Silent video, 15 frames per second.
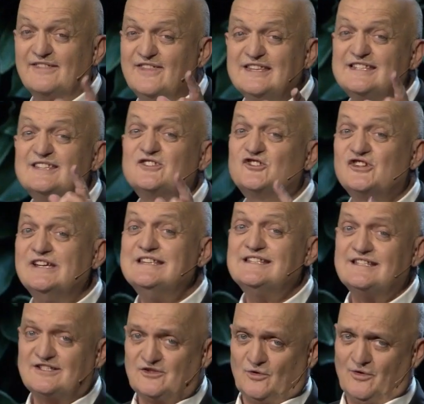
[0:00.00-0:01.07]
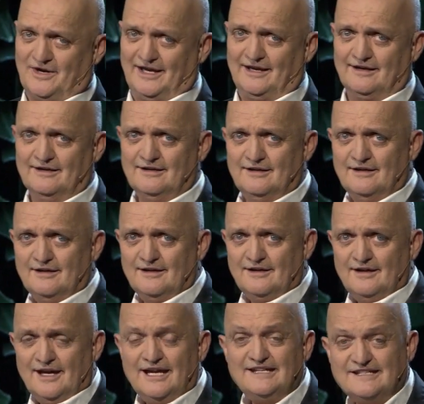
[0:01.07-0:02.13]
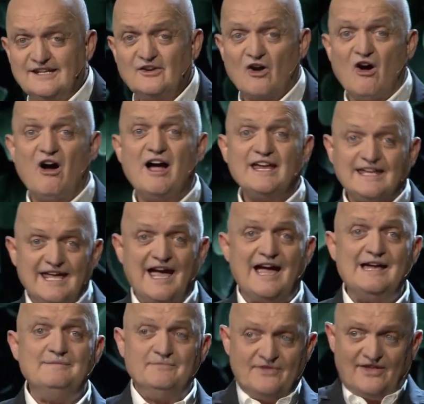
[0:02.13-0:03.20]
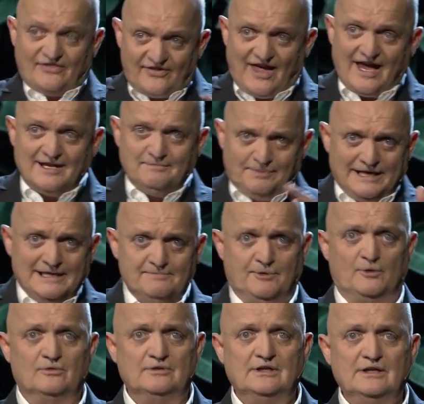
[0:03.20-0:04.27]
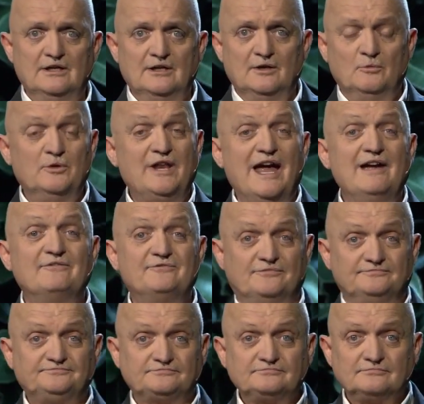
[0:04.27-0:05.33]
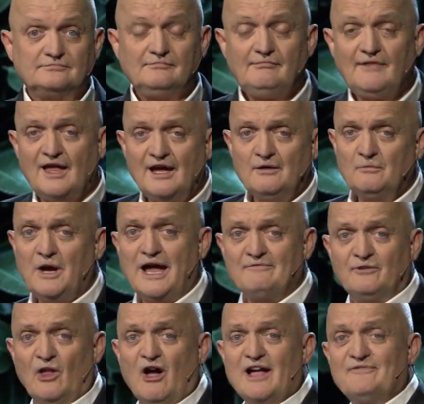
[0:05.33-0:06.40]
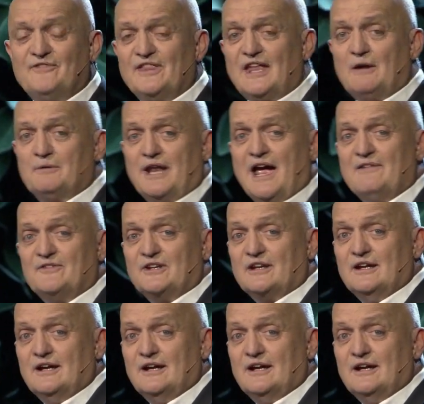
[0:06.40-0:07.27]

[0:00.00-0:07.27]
This is Jesus talking. He said, I came that they, people, would have life and they would have it